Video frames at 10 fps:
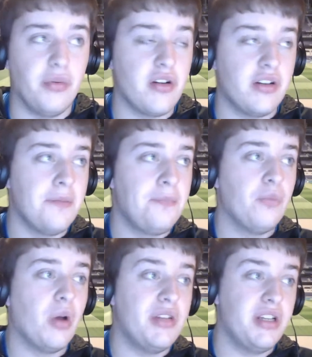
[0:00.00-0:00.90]
But
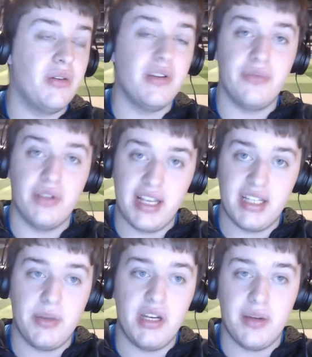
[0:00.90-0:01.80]
what we do know is for
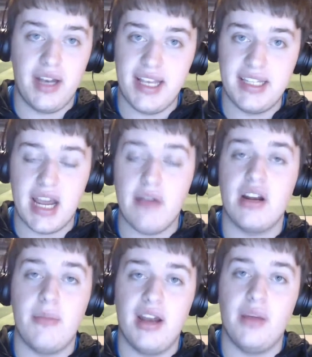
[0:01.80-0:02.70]
this window, at least,
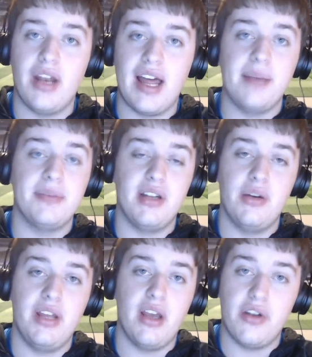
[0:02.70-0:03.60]
Eric Lamela will
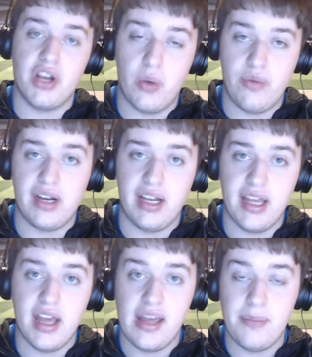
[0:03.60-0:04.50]
absolutely
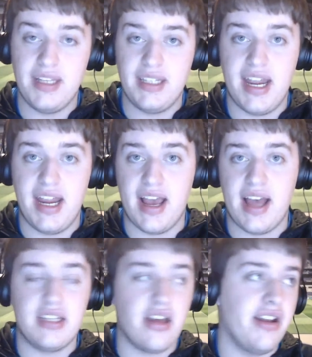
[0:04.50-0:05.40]
unequivocally be staying
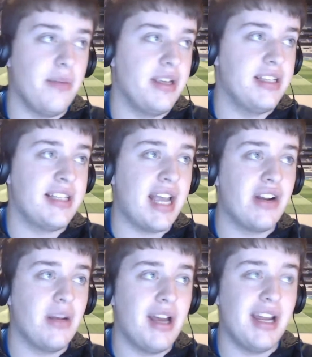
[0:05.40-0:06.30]
at Tottenham. He says
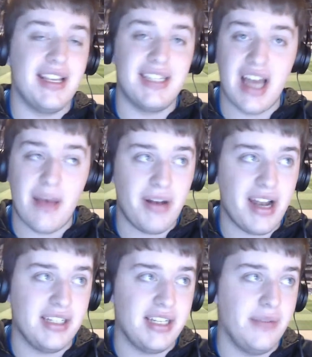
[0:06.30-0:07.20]
Eric Lamela is not
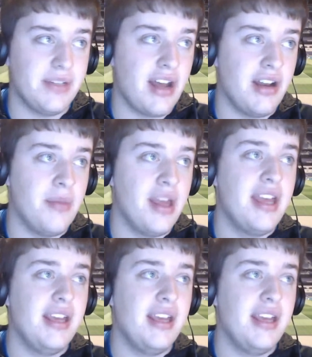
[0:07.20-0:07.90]
planning to leave Tottenham.